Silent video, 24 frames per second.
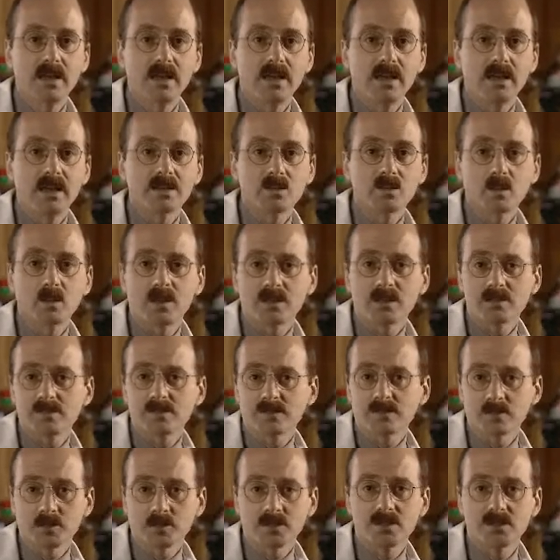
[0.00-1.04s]
as well as
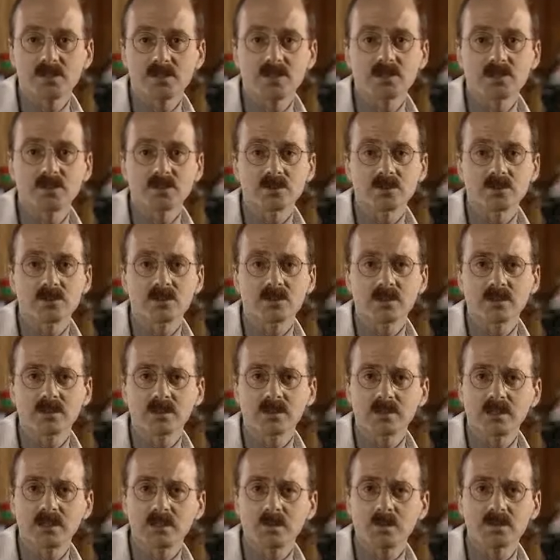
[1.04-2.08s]
for procedures on the
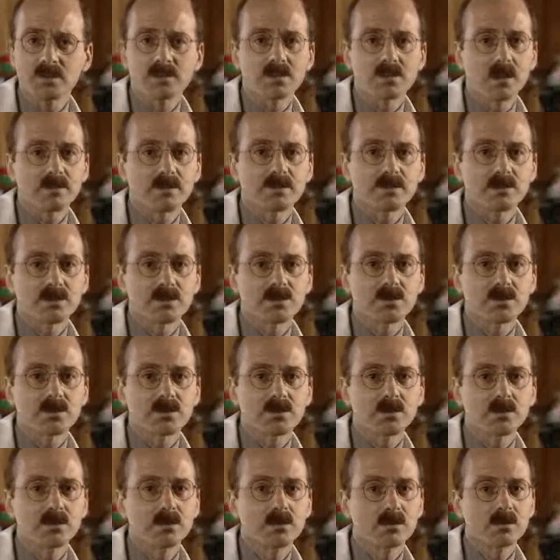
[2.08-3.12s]
lingual soft
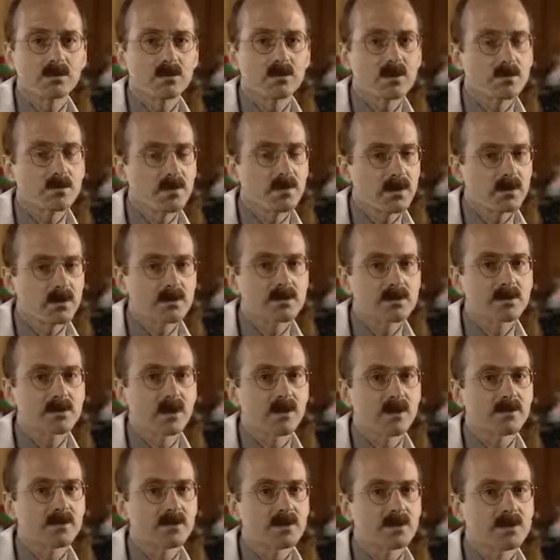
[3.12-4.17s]
tissue or the buccal
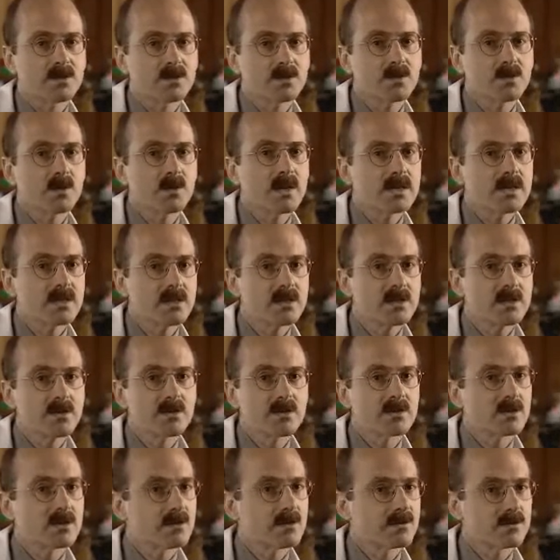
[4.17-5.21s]
soft tissue
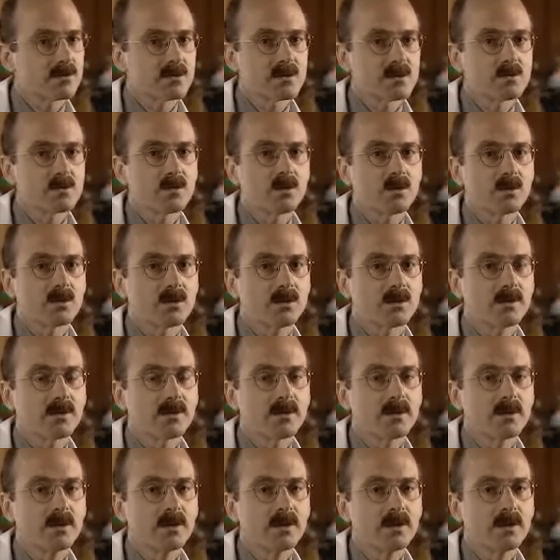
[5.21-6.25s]
anterior to the first molar.
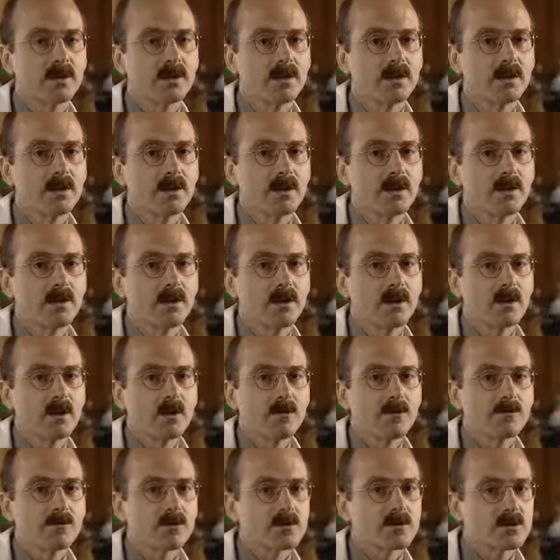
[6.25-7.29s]

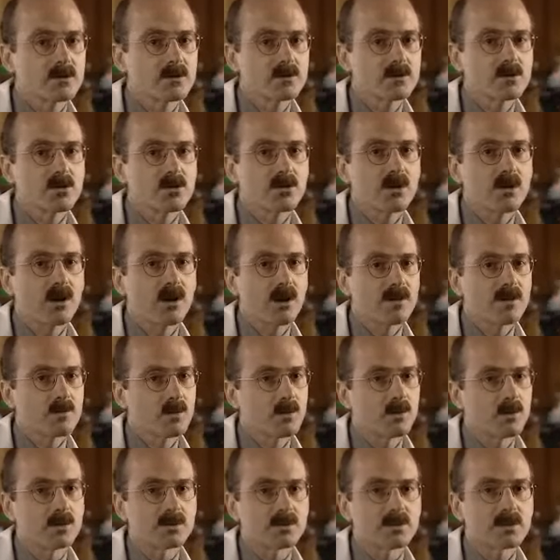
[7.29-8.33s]
For surgery on the
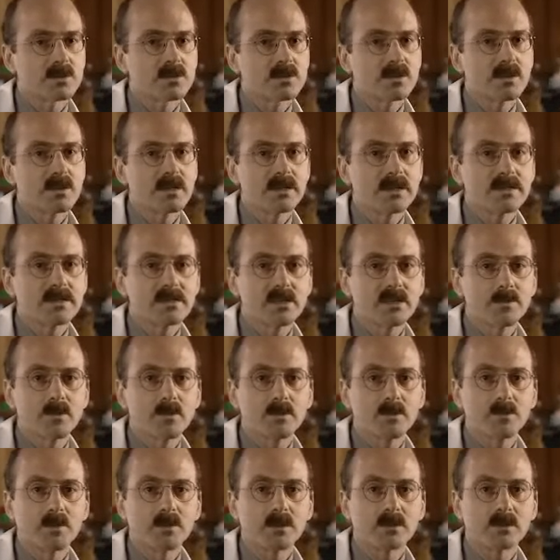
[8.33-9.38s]
molars, a
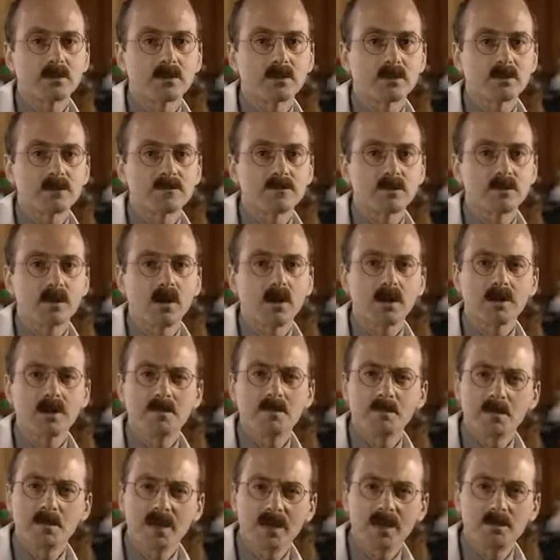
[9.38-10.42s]
separate buccal nerve block
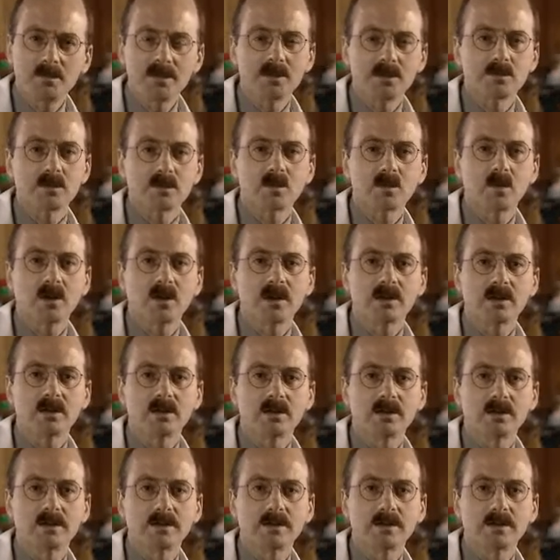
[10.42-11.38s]
may be required.